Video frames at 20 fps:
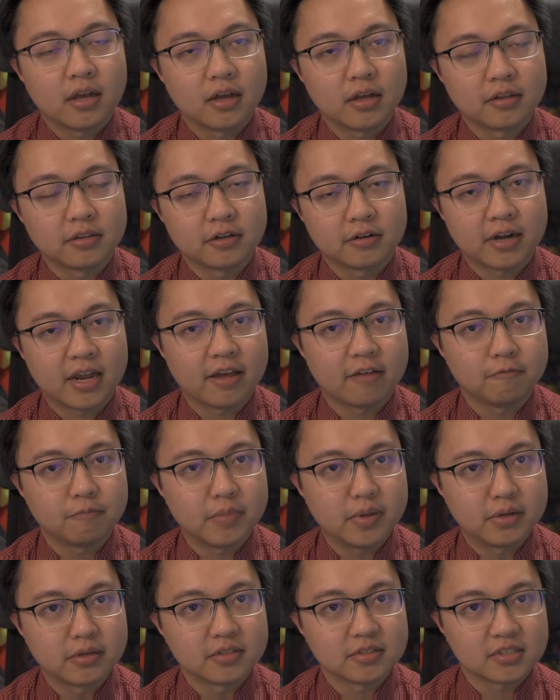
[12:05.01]
there have
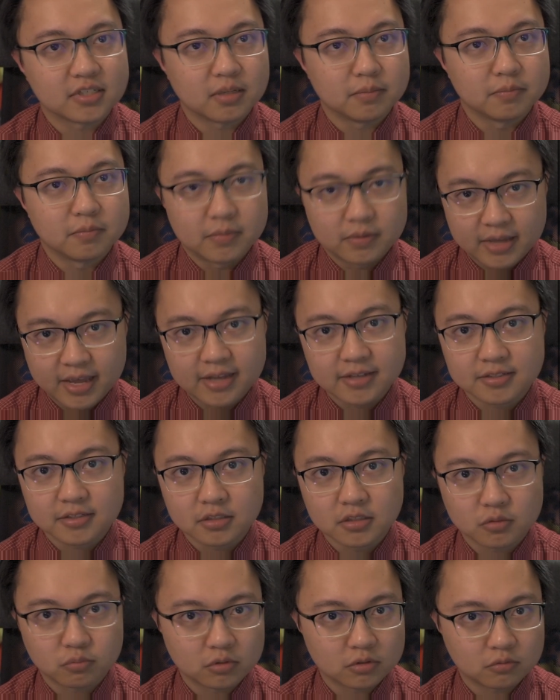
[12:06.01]
been some
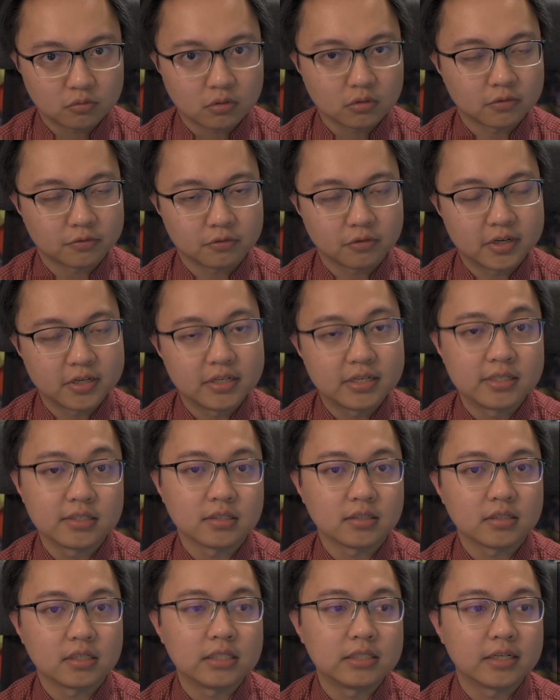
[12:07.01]
cases where warfarin is
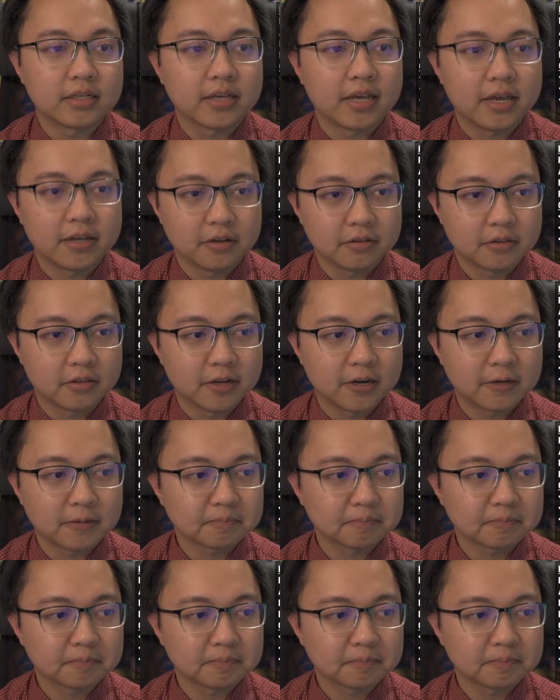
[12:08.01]
indicated there.